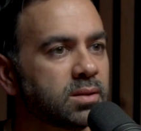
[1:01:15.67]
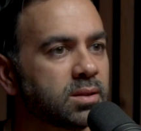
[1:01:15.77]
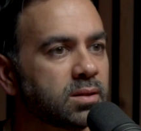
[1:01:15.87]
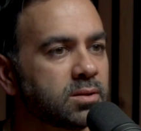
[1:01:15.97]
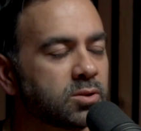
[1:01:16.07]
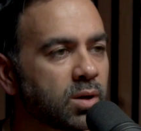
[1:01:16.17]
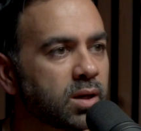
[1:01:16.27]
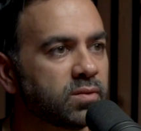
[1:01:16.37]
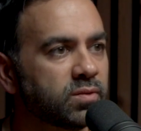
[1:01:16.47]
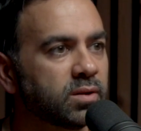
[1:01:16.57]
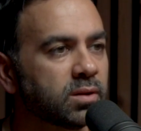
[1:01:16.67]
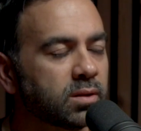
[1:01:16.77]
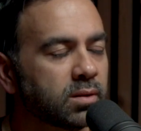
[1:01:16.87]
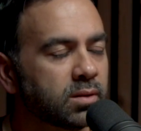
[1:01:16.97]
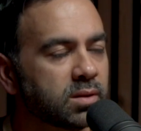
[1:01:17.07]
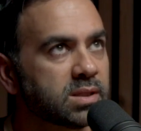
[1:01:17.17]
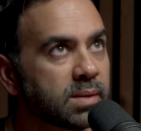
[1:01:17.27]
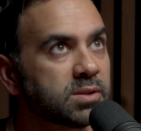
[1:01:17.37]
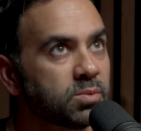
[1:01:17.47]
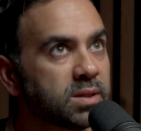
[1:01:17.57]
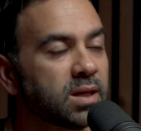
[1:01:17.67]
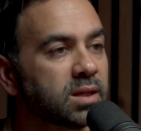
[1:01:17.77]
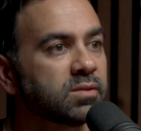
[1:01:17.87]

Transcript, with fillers: to try to figure the steps that we take